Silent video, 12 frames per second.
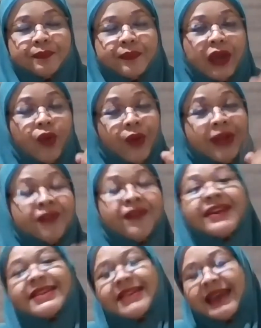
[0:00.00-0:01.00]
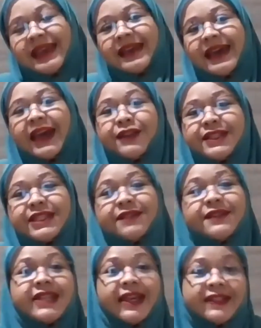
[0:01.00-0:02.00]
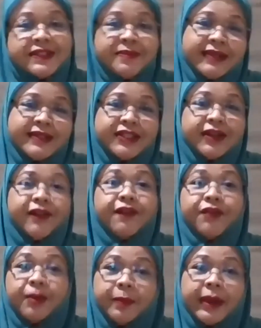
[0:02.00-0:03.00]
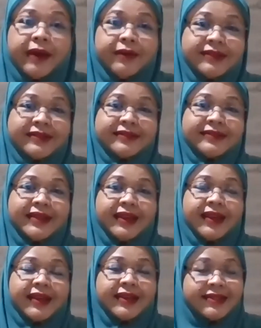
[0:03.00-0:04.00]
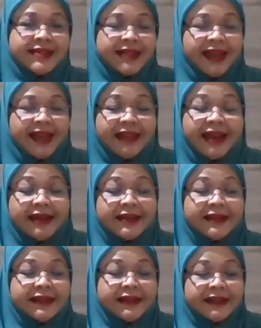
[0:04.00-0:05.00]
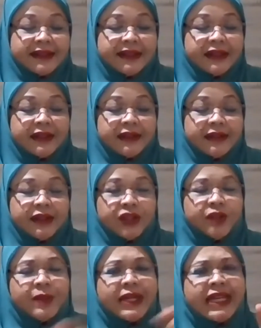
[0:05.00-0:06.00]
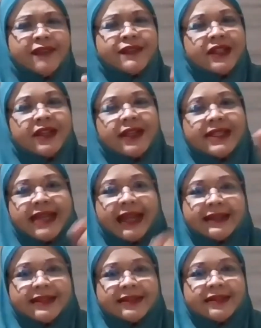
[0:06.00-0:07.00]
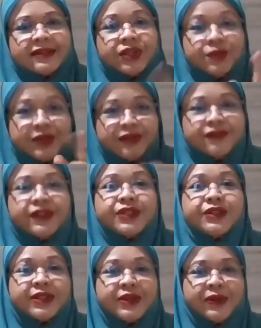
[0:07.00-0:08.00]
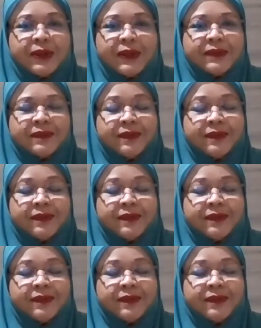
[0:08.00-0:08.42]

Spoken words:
One fine day, I received a text message from a parent saying that you believed in her talent, she was referring to her daughter,